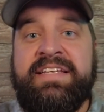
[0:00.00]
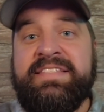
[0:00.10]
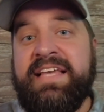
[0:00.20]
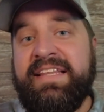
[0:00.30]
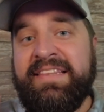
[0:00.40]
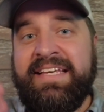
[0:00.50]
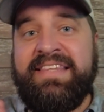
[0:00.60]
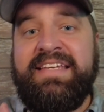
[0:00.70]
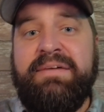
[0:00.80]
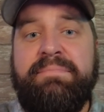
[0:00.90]
is that
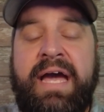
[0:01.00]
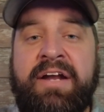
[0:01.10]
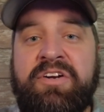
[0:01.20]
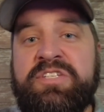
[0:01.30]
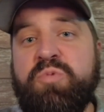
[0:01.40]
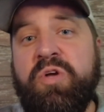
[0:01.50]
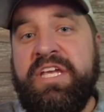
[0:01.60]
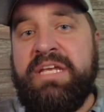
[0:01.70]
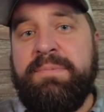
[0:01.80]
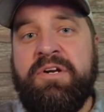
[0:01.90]
lithium batteries will
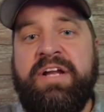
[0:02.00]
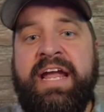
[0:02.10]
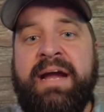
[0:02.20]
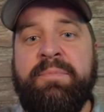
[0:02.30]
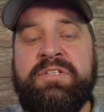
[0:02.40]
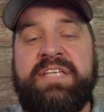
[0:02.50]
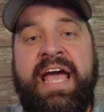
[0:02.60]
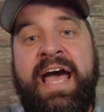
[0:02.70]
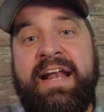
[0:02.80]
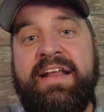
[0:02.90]
keep your cameras
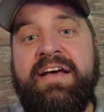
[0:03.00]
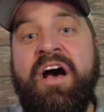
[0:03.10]
at